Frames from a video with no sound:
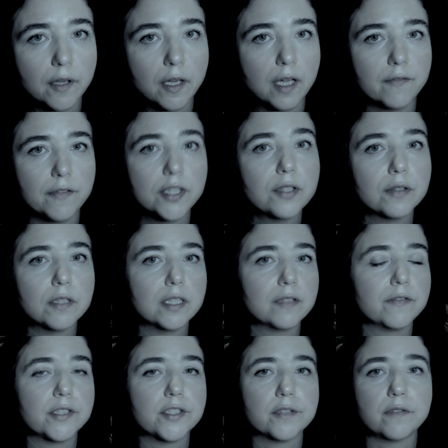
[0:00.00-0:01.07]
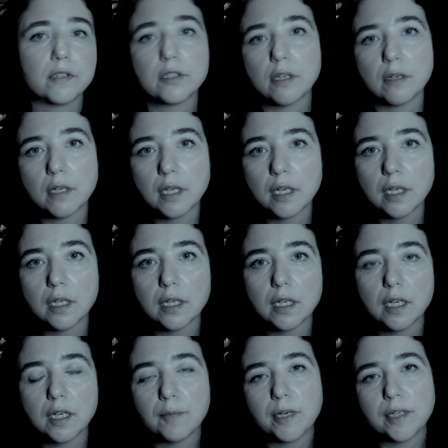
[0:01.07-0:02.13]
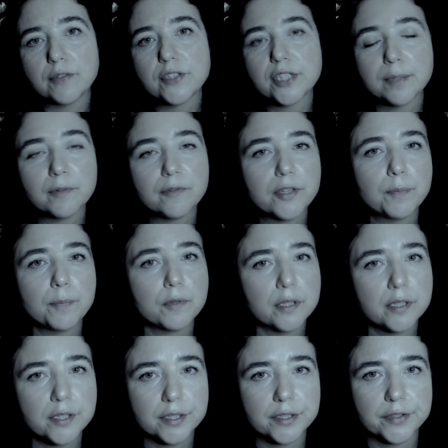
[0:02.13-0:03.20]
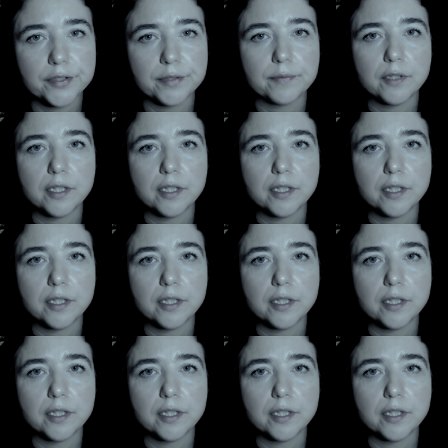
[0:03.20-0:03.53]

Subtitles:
a video in which I will talk about some of the pointers